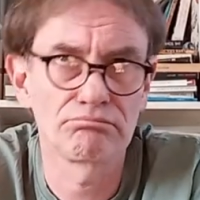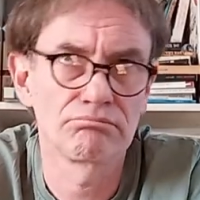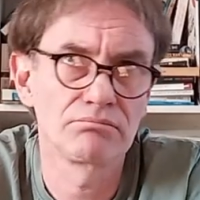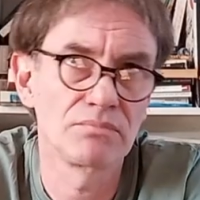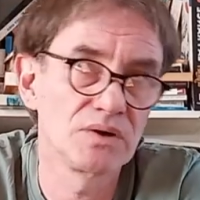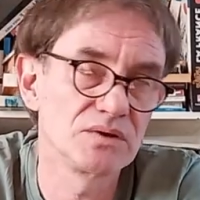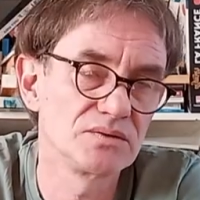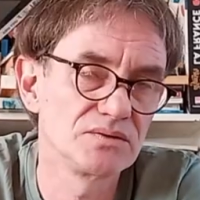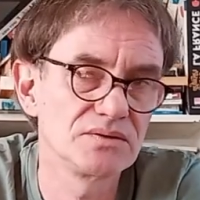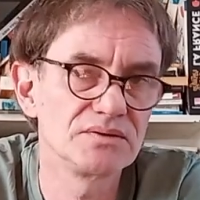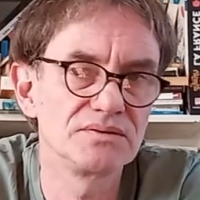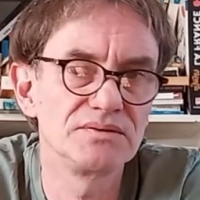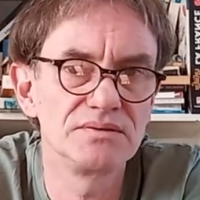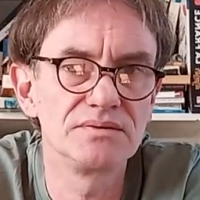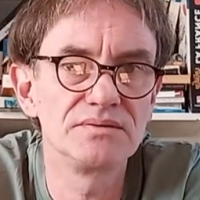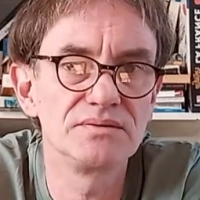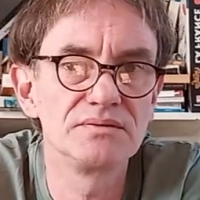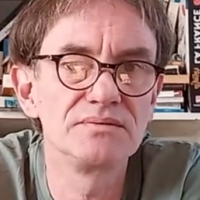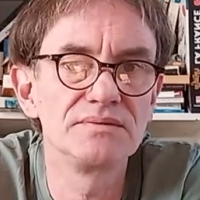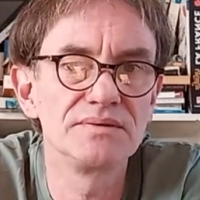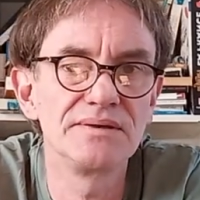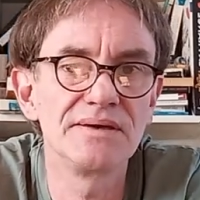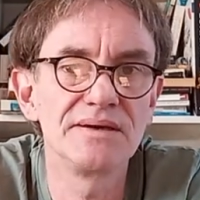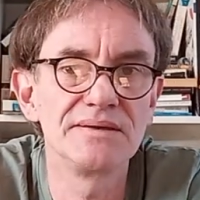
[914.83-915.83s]
well, not
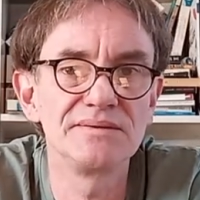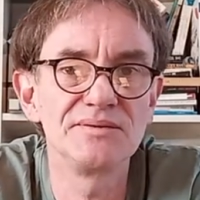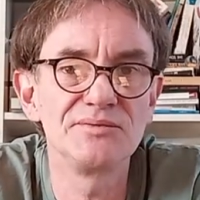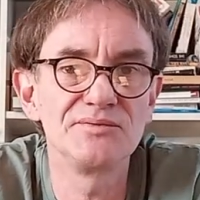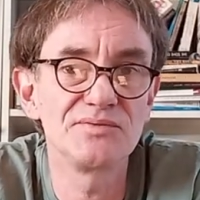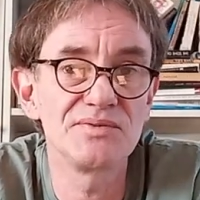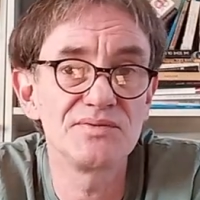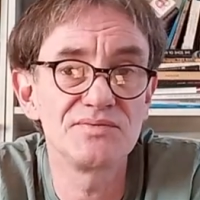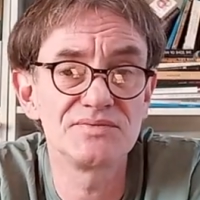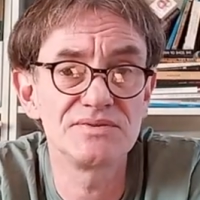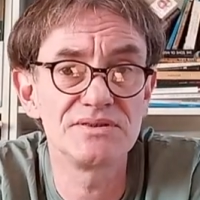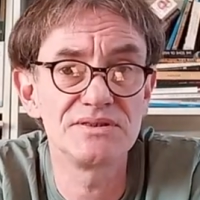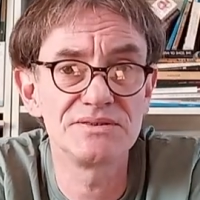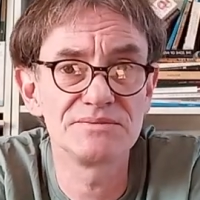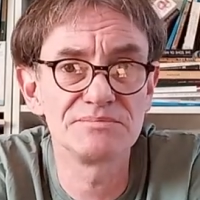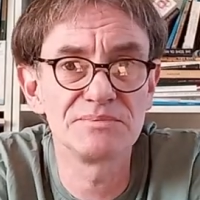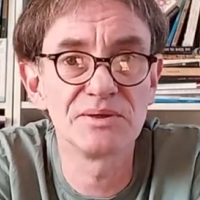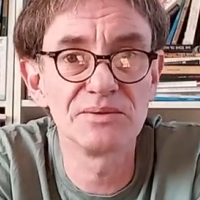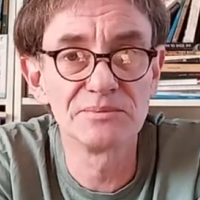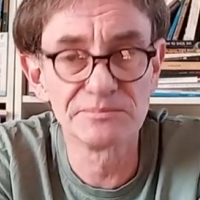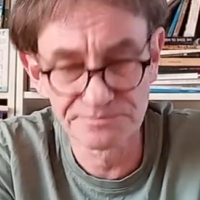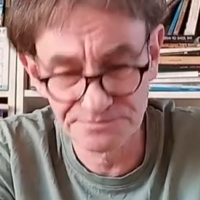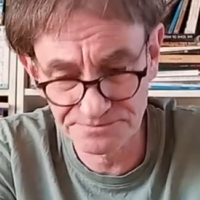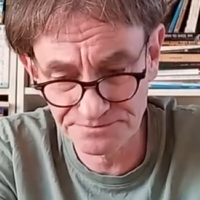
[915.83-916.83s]
in the 1850s,
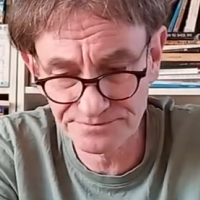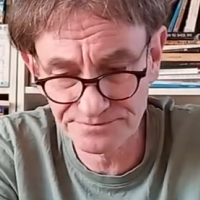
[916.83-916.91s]
but